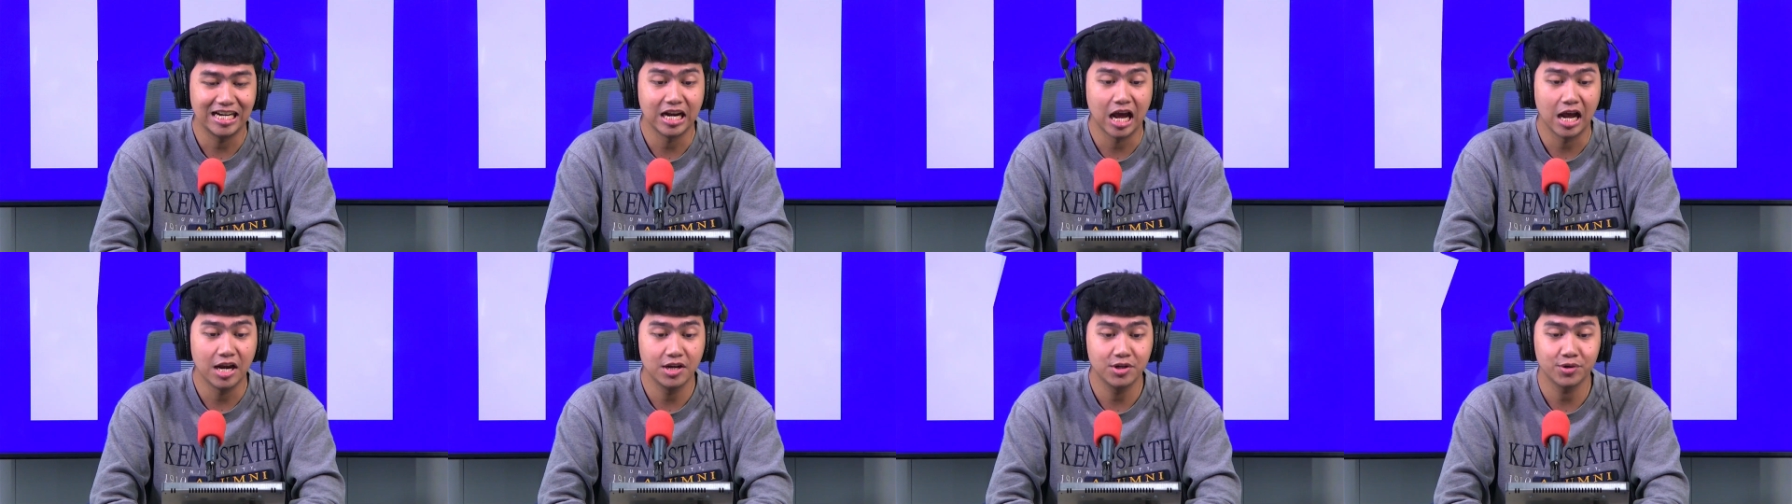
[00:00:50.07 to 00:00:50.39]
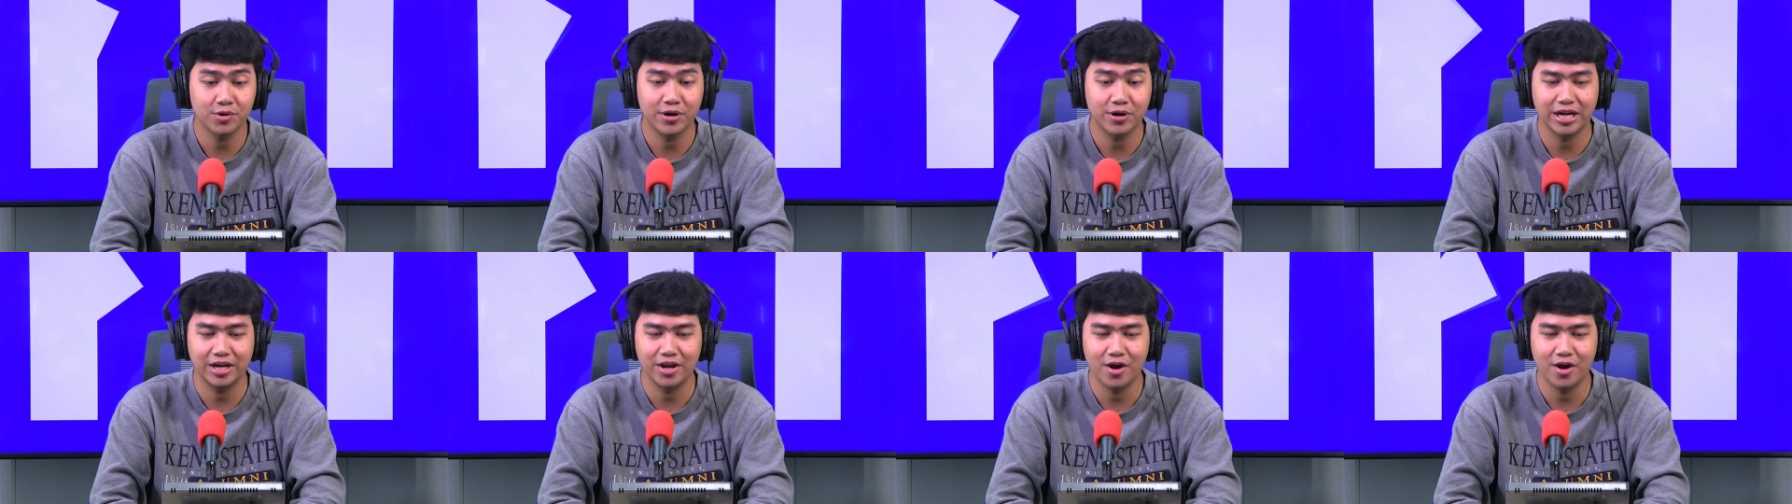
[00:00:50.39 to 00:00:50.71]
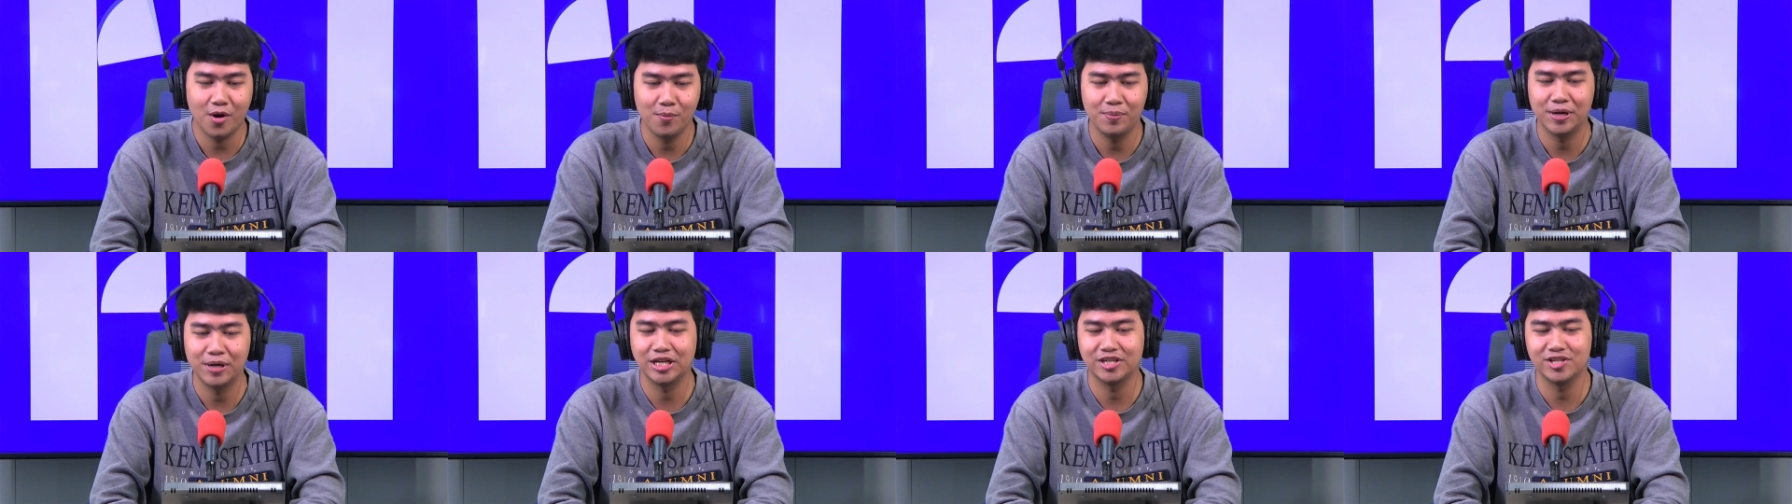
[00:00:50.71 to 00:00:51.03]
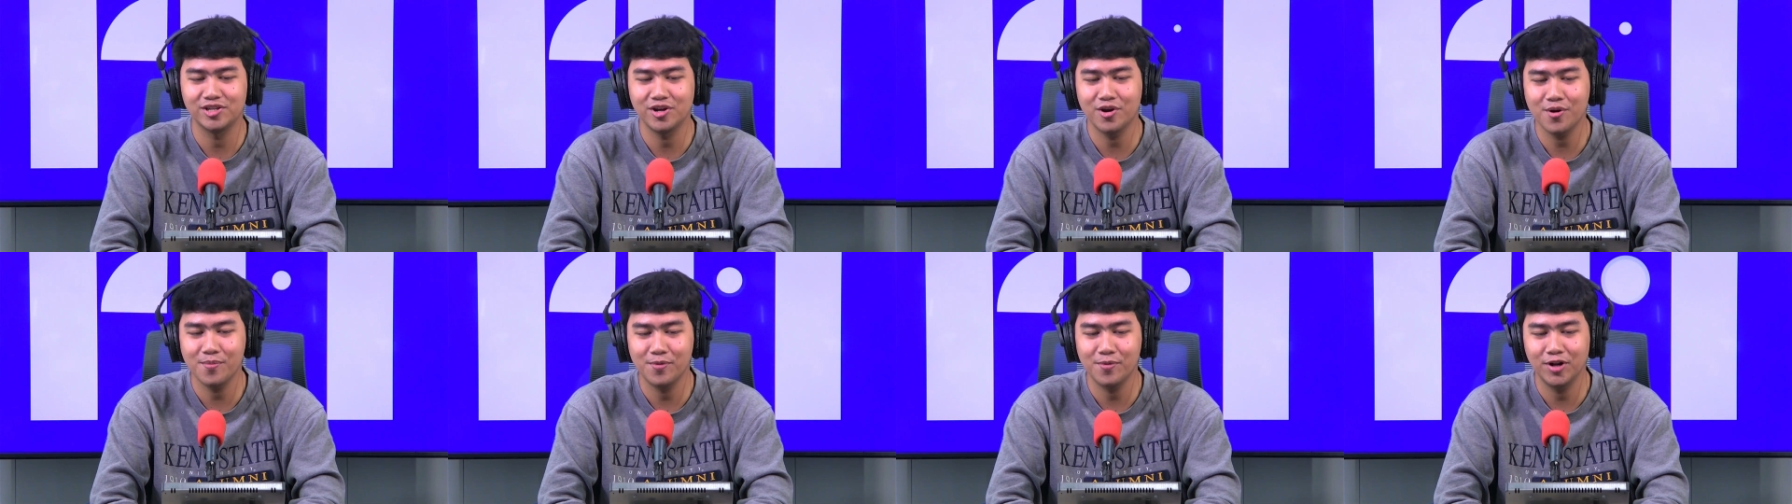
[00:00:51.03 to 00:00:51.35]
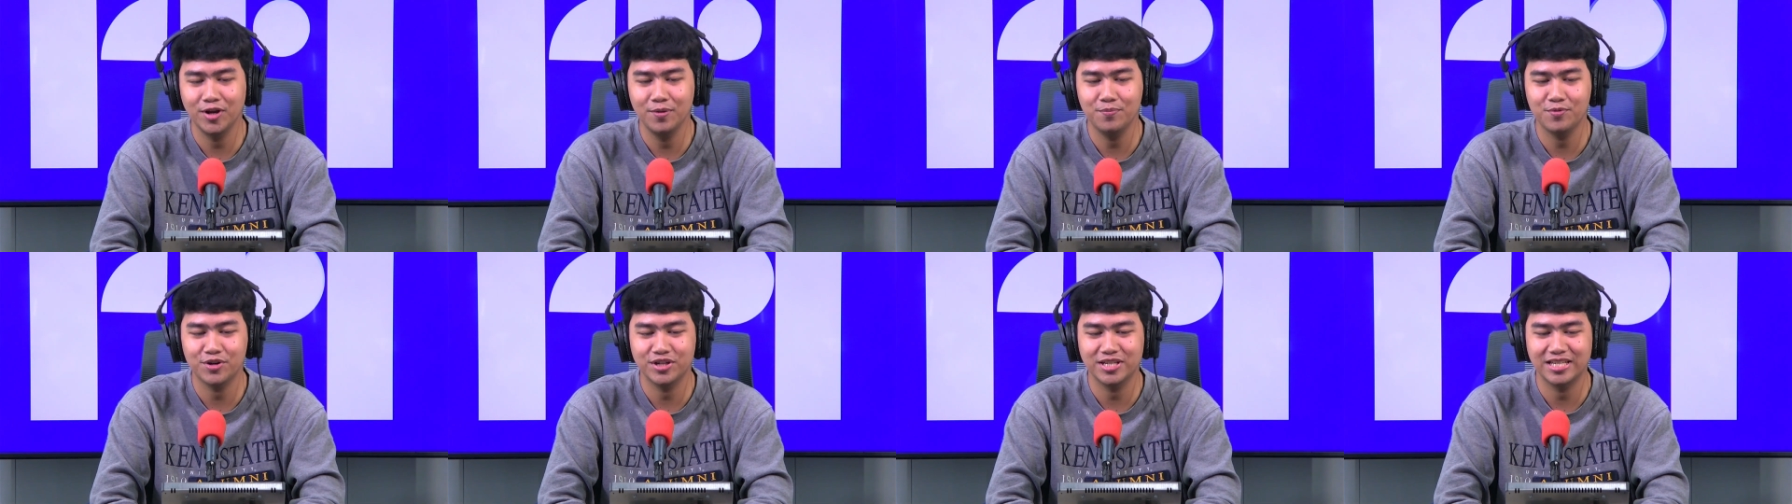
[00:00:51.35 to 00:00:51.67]
during the opening ceremony
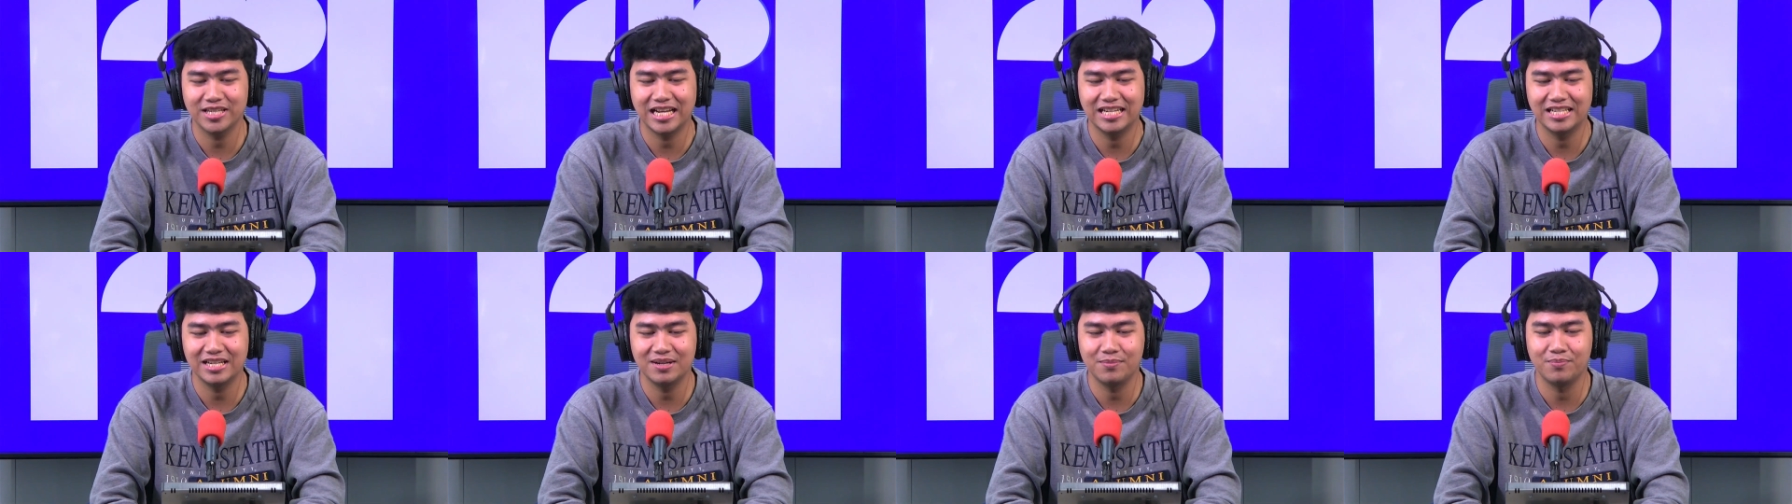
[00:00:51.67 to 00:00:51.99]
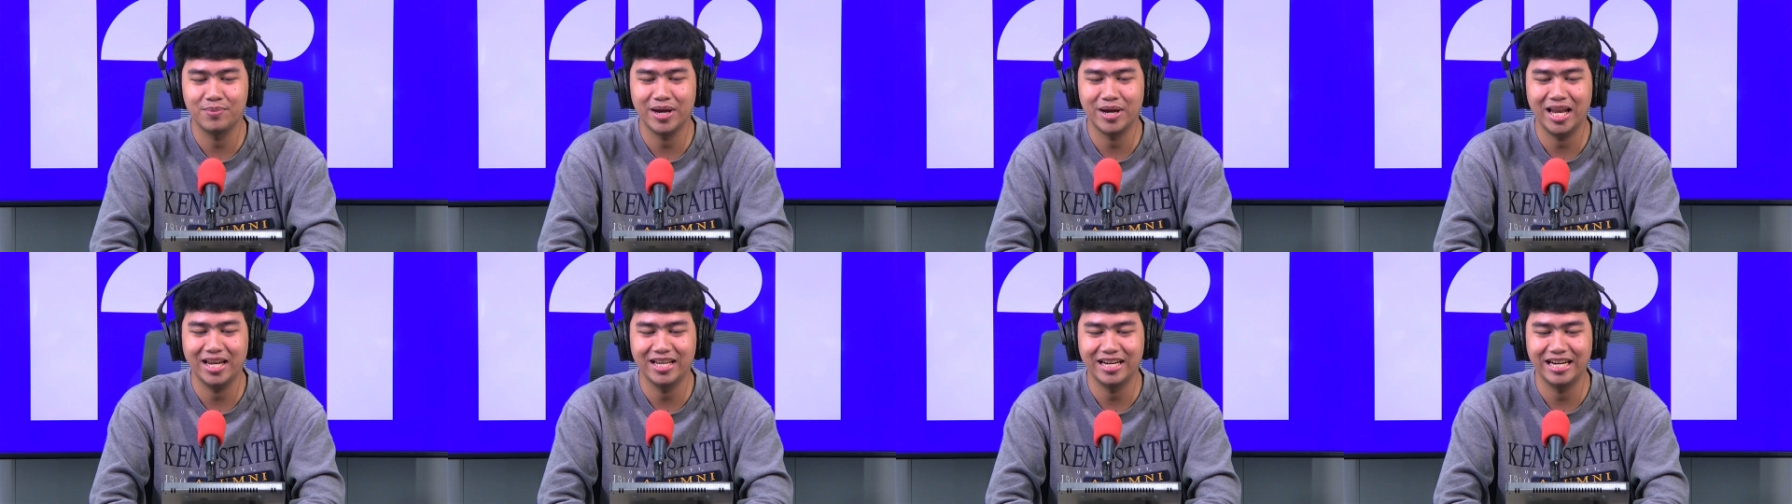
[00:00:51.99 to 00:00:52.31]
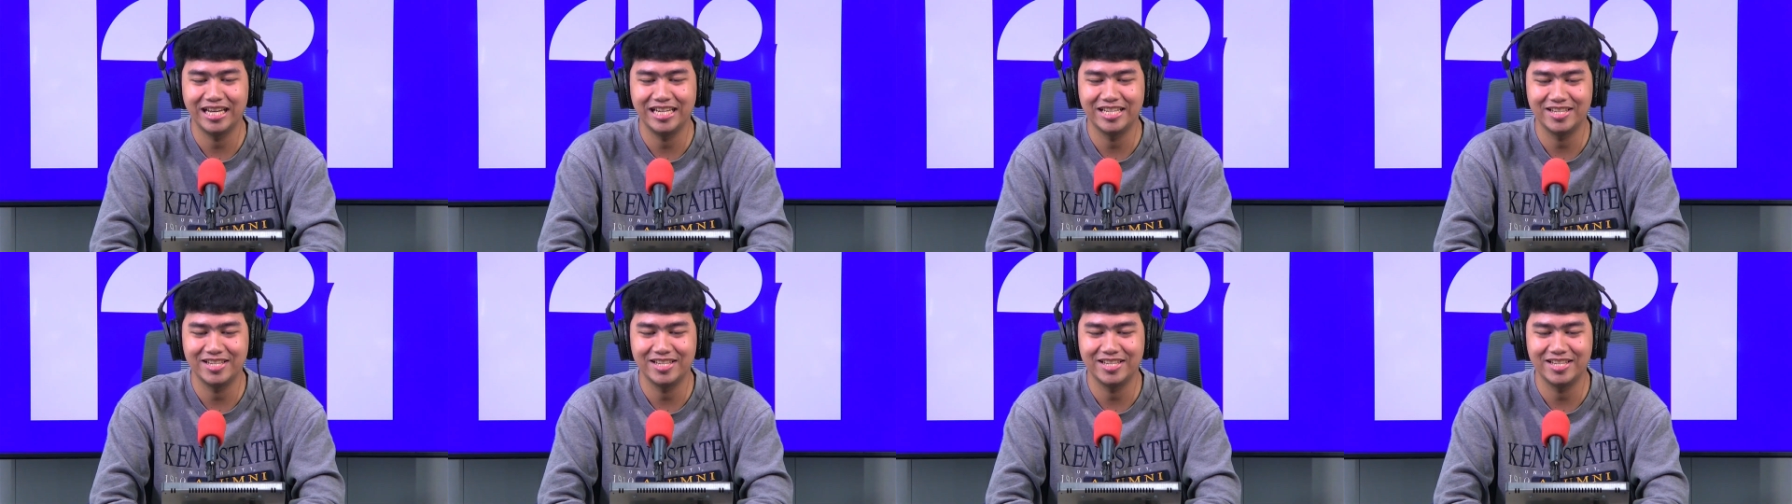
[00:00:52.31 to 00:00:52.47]
presented Balinese